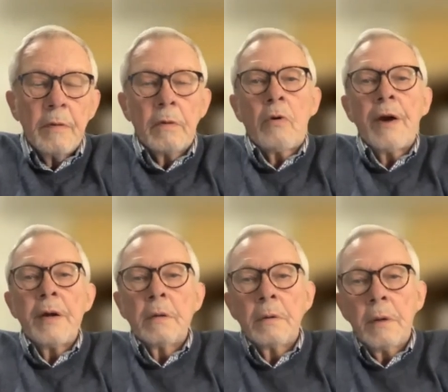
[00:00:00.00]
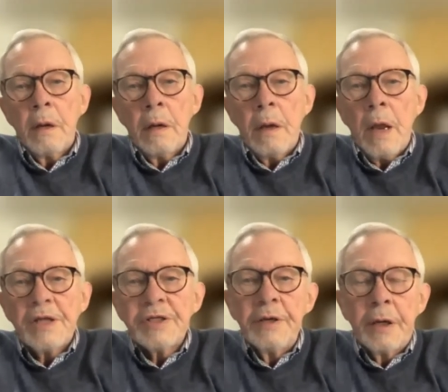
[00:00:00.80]
quite a
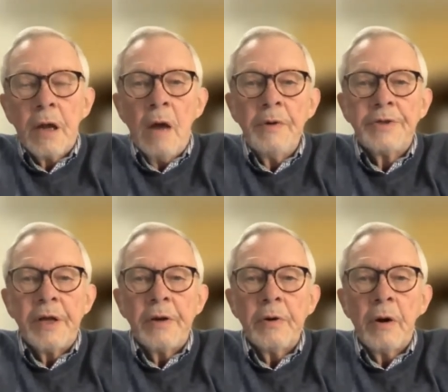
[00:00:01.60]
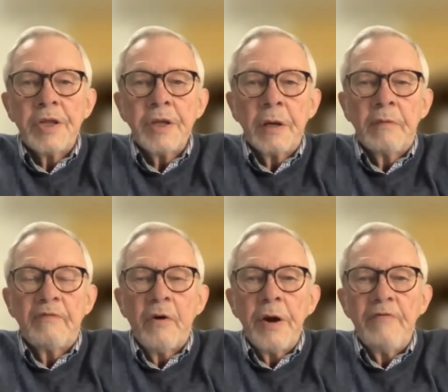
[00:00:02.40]
excellent commentator, I think,
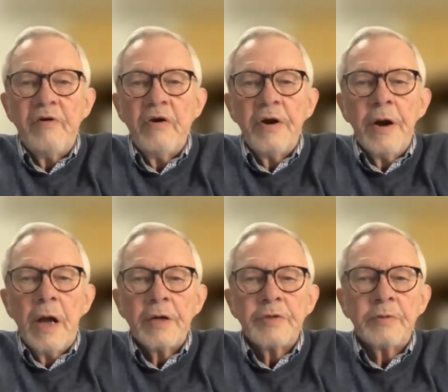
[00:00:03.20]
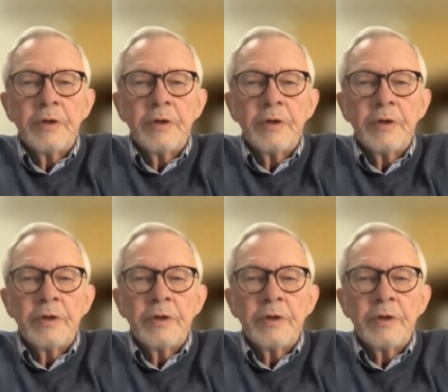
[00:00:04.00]
very very knowledgeable.